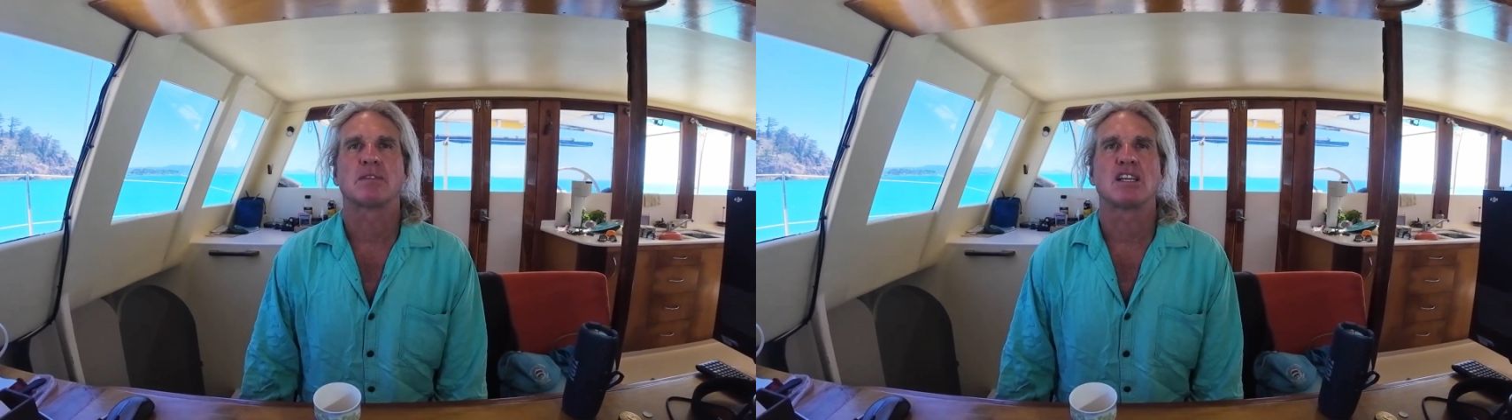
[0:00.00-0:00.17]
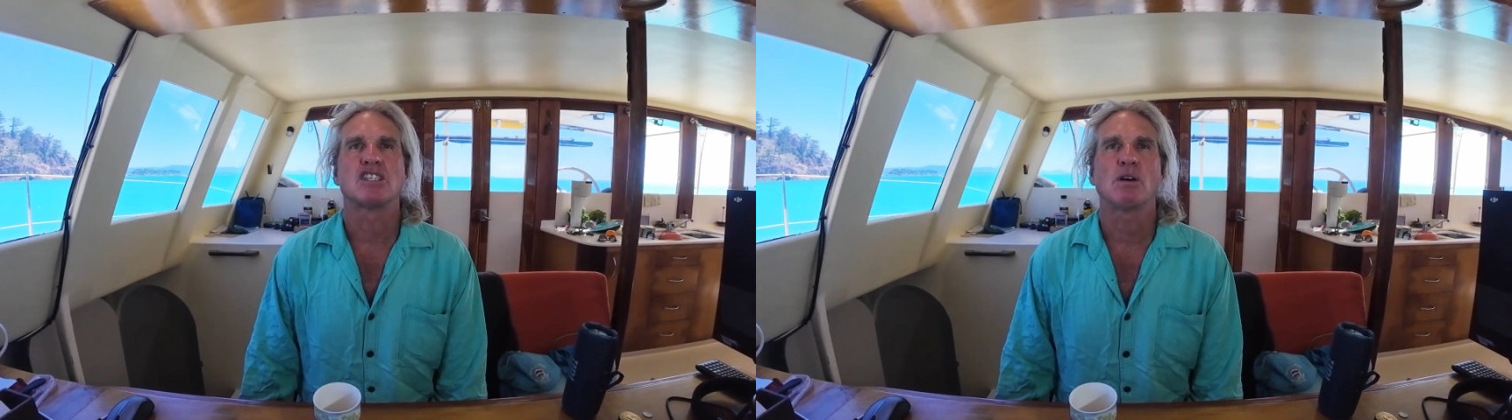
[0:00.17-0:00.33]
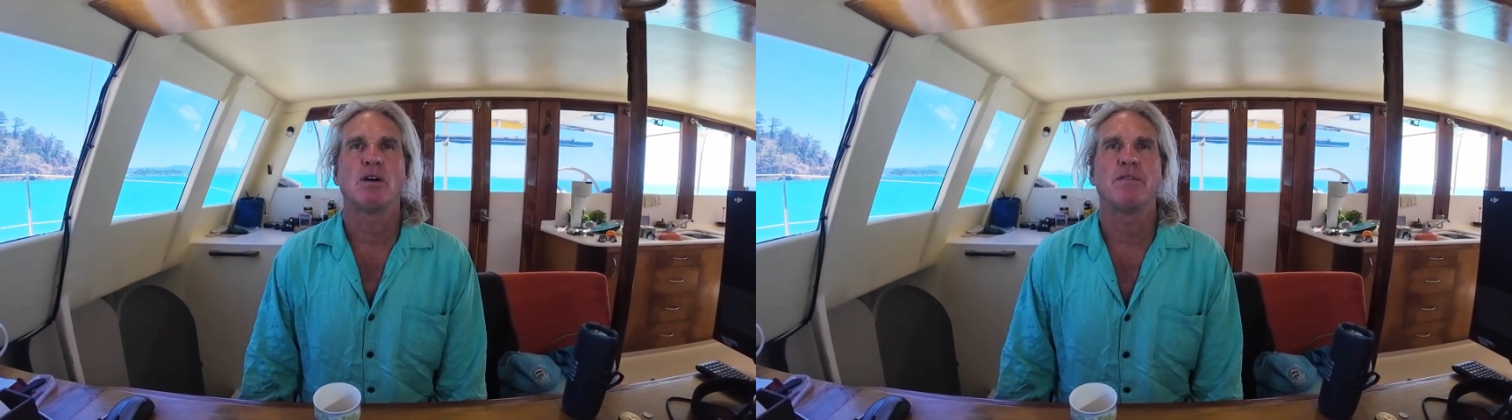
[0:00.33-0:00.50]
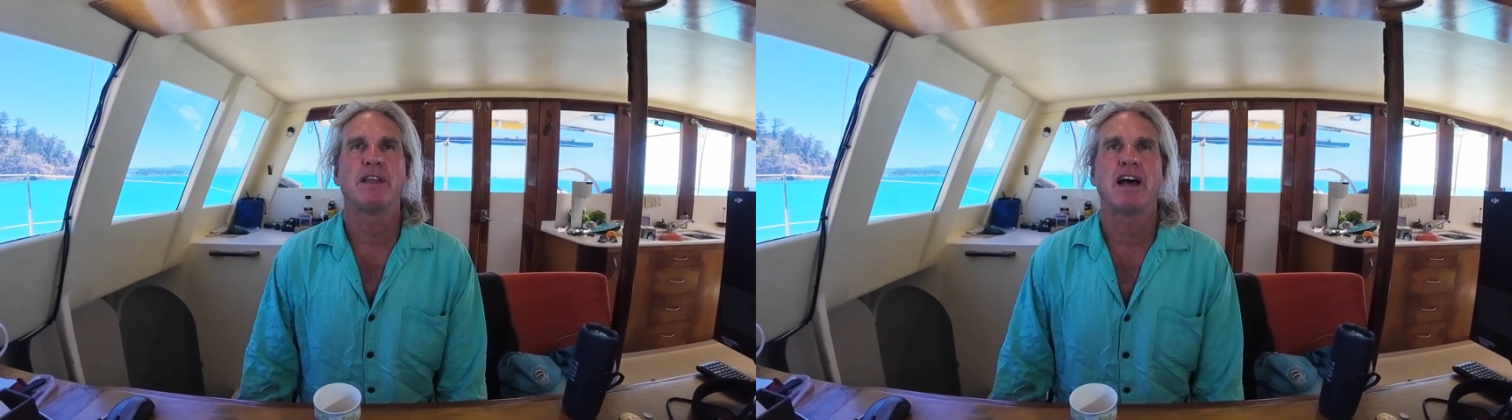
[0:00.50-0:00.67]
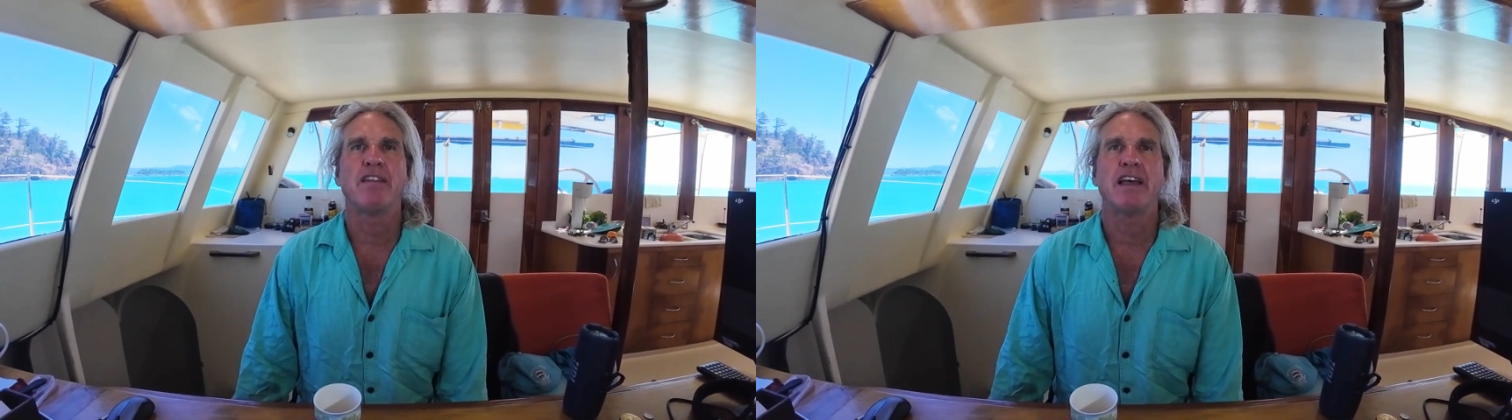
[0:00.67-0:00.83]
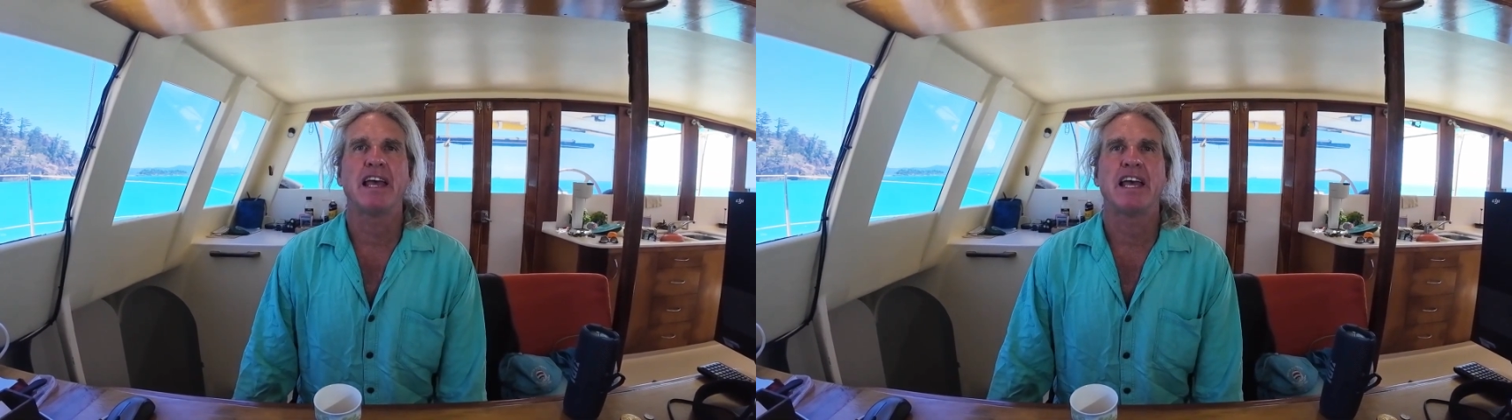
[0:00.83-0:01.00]
So on the
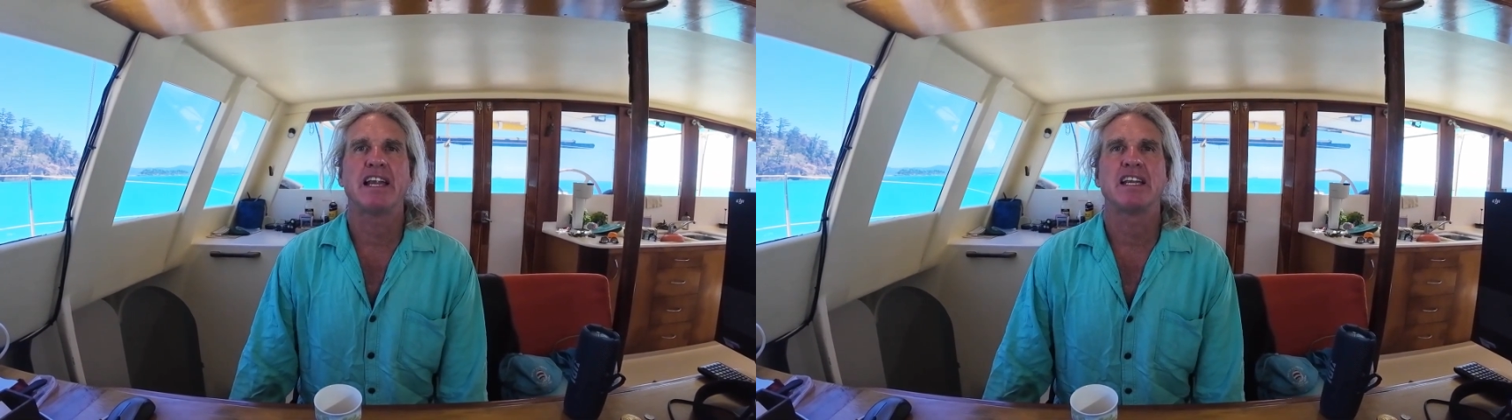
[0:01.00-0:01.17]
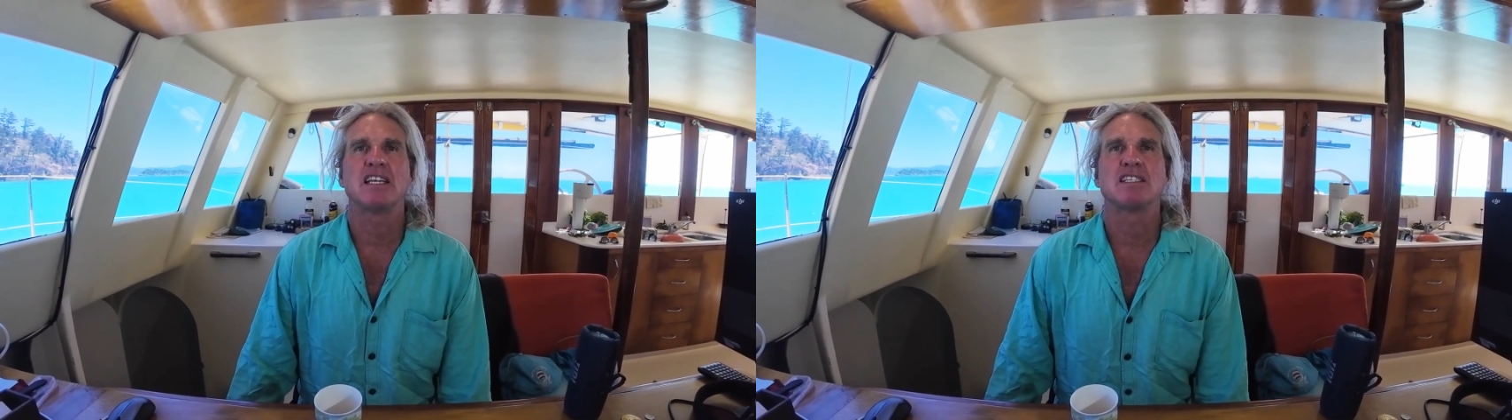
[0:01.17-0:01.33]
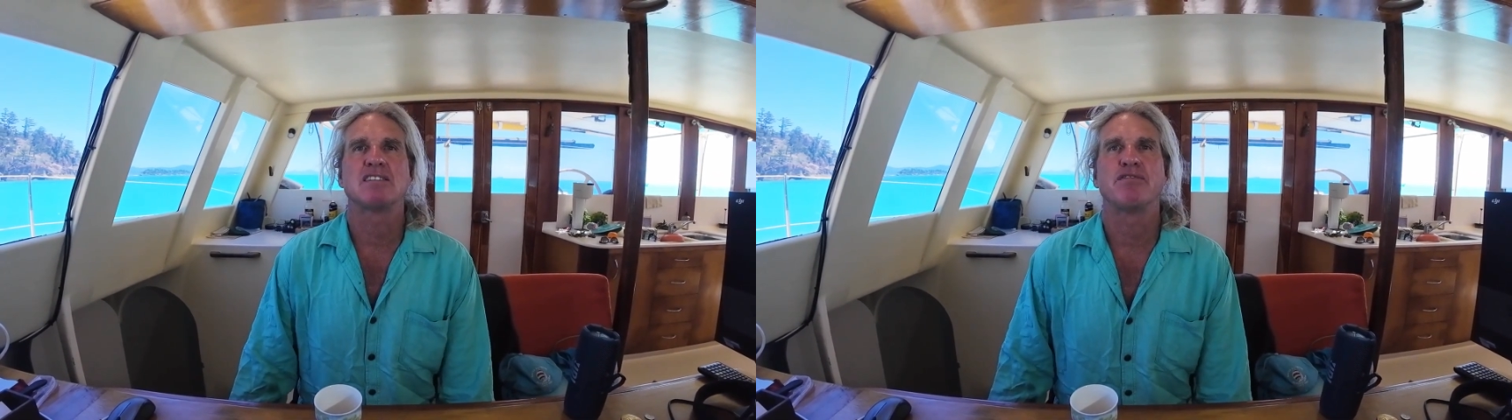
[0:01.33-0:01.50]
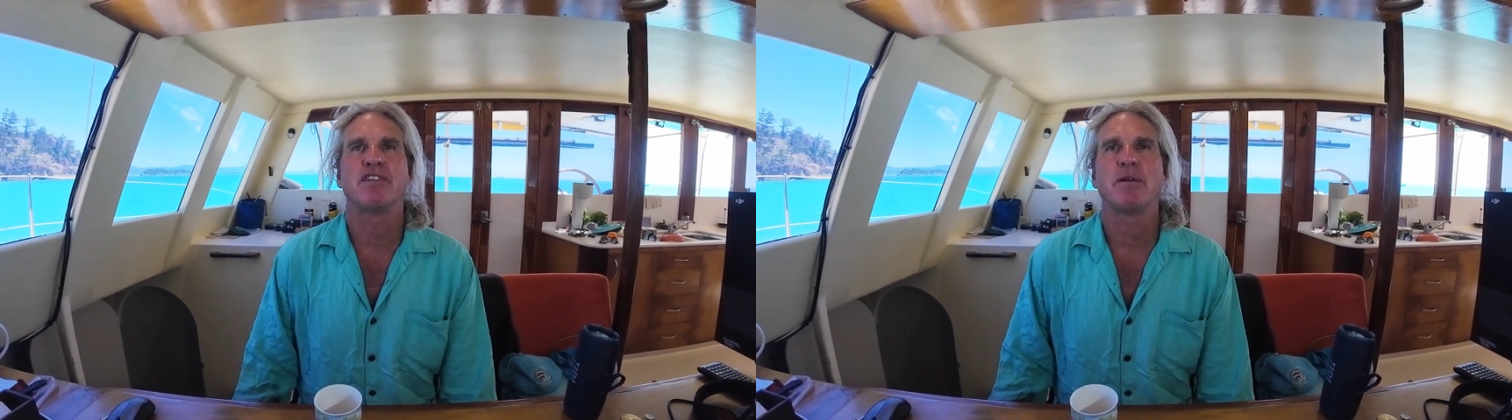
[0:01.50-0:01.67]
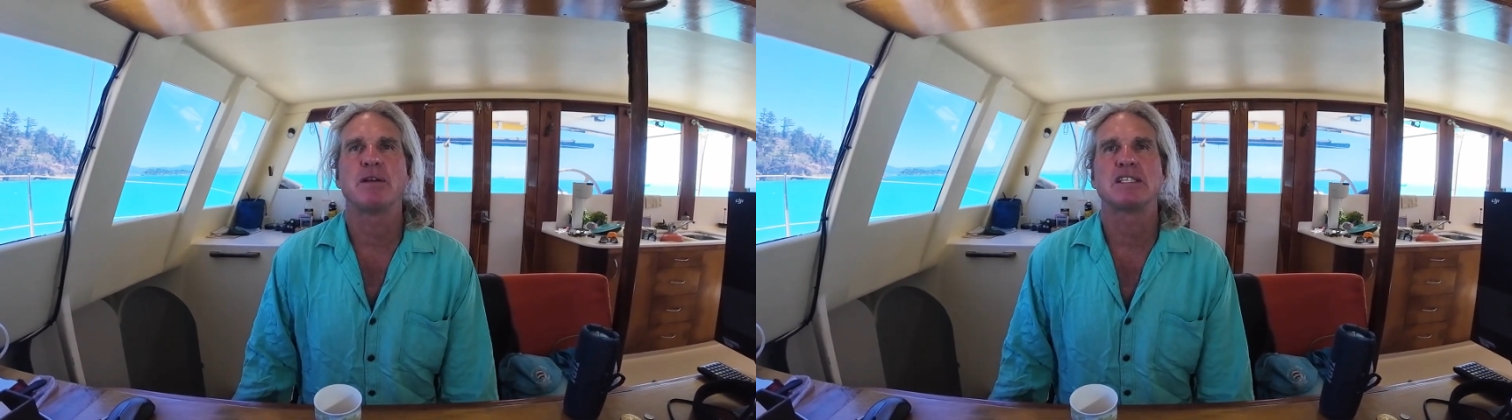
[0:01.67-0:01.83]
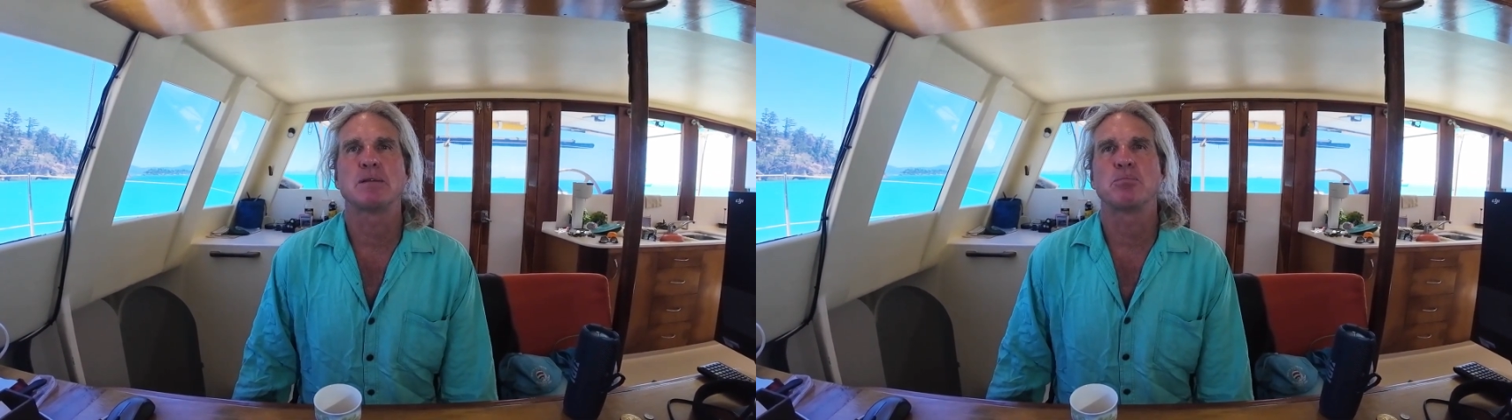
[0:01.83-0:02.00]
other hand, it is a
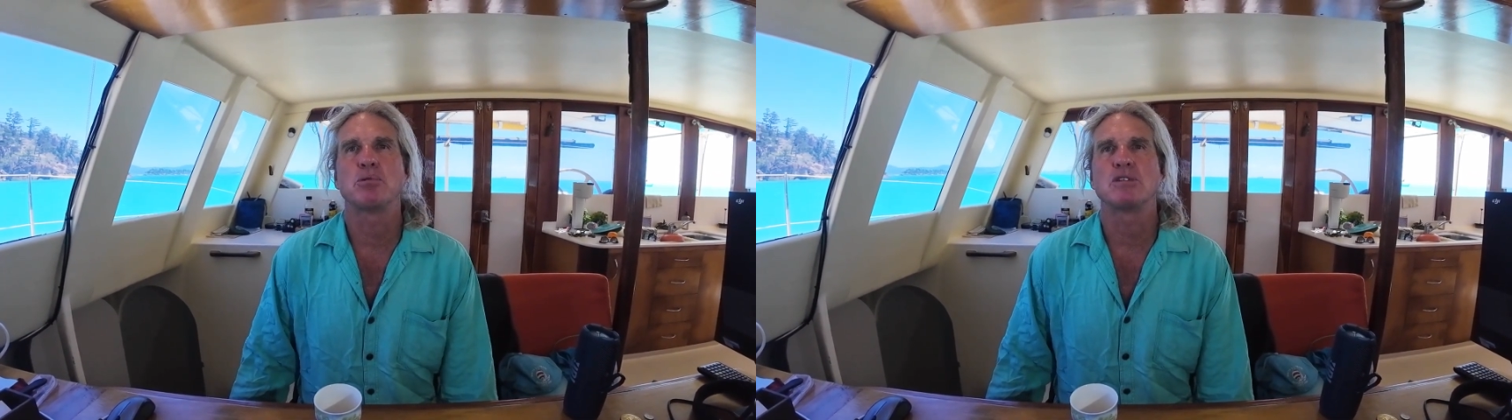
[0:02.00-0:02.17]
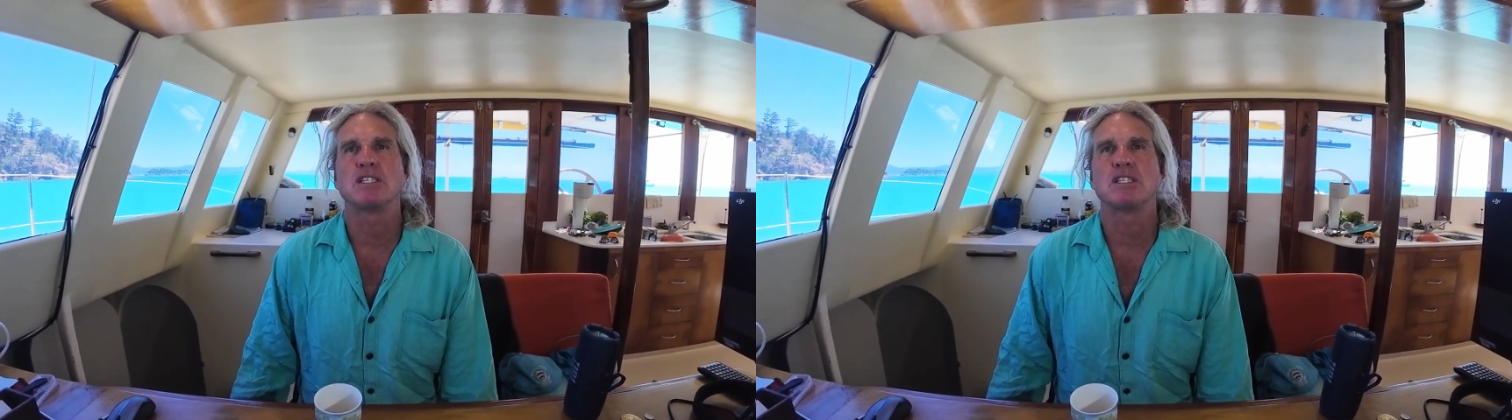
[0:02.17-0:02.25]
very simple